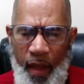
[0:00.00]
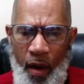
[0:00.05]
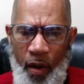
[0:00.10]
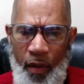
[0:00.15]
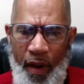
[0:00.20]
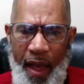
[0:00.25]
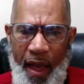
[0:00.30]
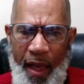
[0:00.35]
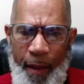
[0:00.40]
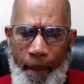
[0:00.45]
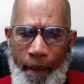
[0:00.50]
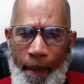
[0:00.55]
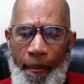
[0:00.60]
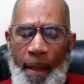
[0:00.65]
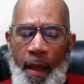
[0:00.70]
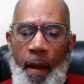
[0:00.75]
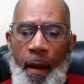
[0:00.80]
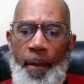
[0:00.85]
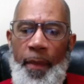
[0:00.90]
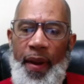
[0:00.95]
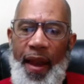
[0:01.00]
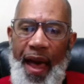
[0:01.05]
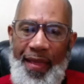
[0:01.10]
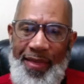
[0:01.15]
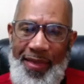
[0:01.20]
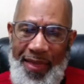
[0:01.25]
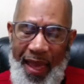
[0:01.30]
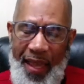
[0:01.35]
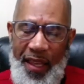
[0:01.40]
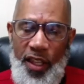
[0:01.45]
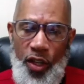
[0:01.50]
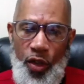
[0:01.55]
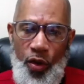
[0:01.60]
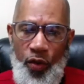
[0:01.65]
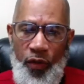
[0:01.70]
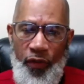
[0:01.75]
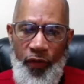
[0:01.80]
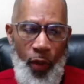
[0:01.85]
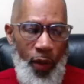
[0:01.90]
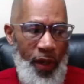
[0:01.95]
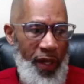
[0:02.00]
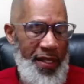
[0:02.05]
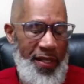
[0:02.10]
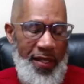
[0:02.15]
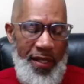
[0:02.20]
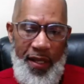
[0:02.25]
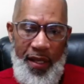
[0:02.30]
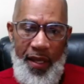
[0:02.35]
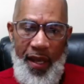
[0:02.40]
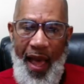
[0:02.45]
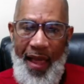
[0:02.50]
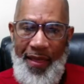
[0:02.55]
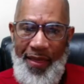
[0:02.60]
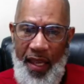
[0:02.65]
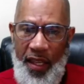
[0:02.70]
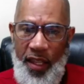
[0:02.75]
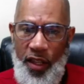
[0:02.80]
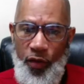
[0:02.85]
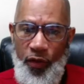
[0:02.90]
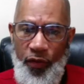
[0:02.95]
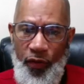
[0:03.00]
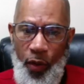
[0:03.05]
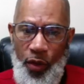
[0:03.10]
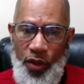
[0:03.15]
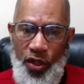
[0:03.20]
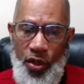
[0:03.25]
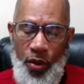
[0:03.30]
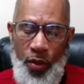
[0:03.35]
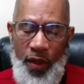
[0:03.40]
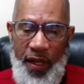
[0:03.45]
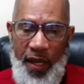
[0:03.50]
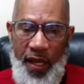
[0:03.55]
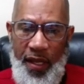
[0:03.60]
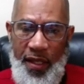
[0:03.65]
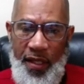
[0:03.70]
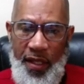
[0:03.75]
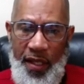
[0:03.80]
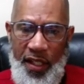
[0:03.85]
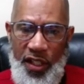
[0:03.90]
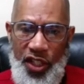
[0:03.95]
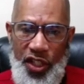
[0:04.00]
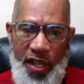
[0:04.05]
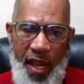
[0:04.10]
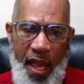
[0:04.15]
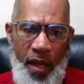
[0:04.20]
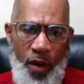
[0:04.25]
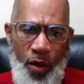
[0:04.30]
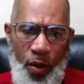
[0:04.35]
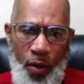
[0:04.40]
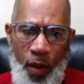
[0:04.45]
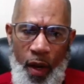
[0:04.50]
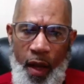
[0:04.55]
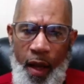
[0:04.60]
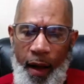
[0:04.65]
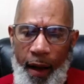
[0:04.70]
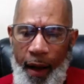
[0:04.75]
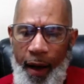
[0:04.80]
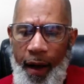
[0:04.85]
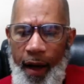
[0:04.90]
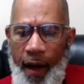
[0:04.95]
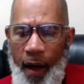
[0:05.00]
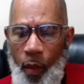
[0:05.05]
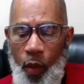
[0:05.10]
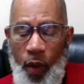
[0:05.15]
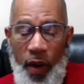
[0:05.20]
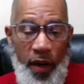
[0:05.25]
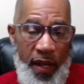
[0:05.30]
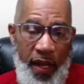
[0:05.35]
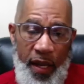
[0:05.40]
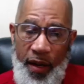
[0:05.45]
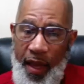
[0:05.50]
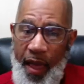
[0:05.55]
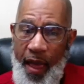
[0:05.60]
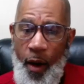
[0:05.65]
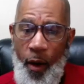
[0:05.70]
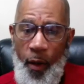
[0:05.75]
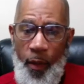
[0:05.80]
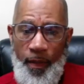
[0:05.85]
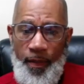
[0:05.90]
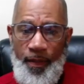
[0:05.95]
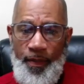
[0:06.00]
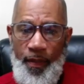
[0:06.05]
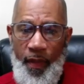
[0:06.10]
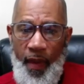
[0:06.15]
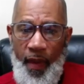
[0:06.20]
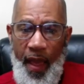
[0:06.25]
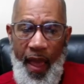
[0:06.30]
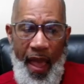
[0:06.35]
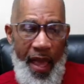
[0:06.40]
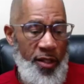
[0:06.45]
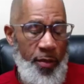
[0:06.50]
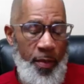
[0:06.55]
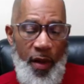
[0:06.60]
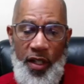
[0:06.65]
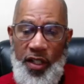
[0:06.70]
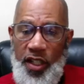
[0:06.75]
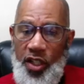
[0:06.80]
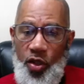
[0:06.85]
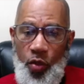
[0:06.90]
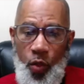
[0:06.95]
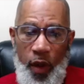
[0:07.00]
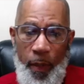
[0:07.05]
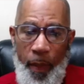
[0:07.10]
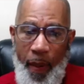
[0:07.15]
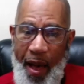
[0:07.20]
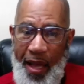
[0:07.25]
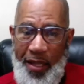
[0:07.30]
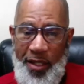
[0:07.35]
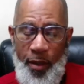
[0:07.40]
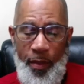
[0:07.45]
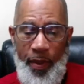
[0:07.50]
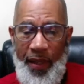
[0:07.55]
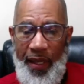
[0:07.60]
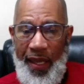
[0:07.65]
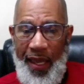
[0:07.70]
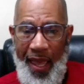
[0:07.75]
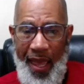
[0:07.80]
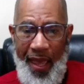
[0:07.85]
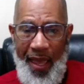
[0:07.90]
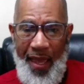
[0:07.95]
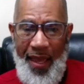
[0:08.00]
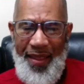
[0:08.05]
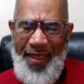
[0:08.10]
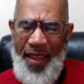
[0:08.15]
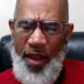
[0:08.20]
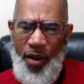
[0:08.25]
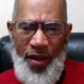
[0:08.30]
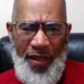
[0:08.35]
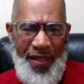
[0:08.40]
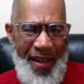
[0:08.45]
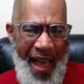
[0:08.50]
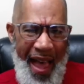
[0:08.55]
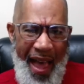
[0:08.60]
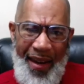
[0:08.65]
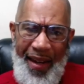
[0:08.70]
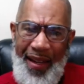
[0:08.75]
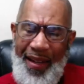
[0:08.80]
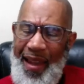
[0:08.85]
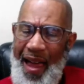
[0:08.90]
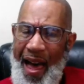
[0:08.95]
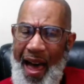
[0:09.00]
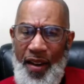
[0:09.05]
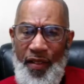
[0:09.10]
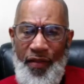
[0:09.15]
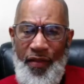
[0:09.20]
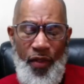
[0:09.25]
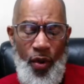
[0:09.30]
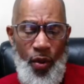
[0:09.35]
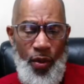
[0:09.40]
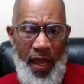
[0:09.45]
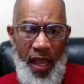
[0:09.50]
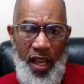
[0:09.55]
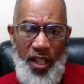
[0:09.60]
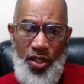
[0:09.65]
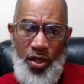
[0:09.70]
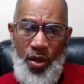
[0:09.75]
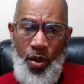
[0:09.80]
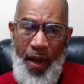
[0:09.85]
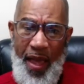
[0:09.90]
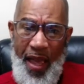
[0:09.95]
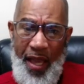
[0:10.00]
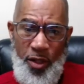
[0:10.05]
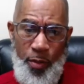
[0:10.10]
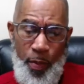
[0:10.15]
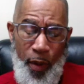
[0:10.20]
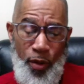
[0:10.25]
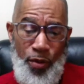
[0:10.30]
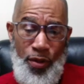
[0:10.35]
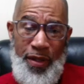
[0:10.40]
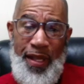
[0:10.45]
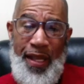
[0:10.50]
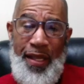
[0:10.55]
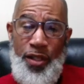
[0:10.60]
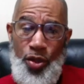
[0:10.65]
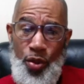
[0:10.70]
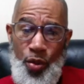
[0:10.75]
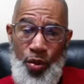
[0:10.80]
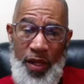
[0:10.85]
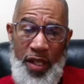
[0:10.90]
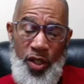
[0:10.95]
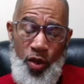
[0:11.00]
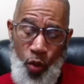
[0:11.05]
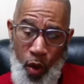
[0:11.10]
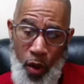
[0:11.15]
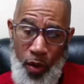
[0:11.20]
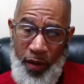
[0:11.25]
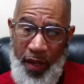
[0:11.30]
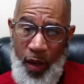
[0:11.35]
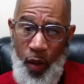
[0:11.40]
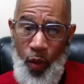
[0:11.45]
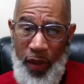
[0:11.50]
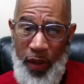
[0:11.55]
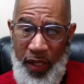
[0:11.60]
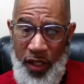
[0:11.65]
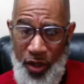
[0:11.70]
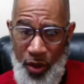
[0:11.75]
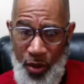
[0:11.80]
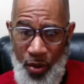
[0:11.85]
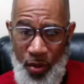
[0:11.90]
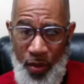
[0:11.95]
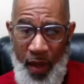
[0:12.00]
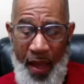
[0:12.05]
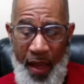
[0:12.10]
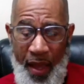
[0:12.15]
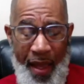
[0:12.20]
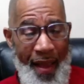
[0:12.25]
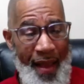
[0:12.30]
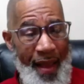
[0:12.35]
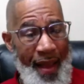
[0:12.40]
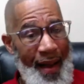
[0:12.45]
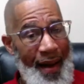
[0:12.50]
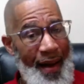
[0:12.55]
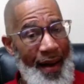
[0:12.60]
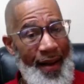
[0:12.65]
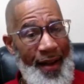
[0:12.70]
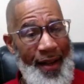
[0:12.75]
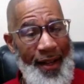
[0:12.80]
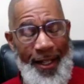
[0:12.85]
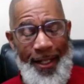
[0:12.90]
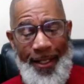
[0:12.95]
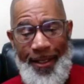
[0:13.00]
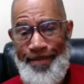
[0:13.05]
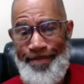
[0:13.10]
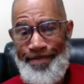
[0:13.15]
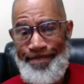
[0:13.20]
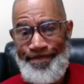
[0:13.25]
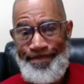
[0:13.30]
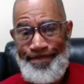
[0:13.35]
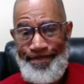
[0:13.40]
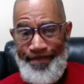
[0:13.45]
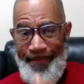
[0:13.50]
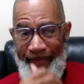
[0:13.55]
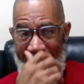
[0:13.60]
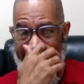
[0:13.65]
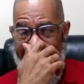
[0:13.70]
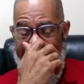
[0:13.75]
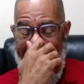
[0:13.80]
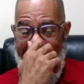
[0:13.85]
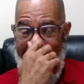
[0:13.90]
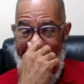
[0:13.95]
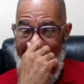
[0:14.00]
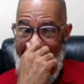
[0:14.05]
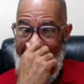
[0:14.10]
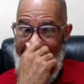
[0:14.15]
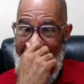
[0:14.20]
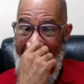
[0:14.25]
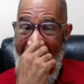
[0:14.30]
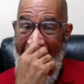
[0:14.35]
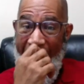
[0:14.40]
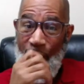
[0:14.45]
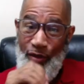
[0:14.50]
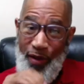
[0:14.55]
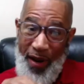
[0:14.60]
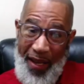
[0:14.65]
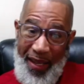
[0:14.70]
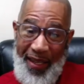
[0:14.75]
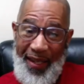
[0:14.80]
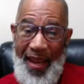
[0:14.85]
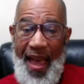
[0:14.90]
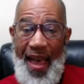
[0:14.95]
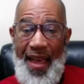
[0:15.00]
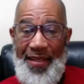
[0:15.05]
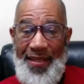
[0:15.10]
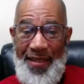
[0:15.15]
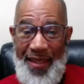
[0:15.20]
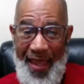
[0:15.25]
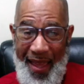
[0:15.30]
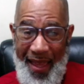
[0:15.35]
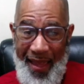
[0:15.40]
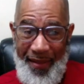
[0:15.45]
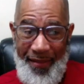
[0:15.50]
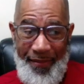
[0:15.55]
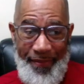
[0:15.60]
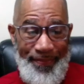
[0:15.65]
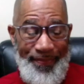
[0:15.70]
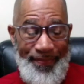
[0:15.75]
All right. But I thank you for listening. I thank you for tuning into this channel. We're here to help as much as we possibly can. There are not a lot of vocational experts that do this work that we do. And I recognize that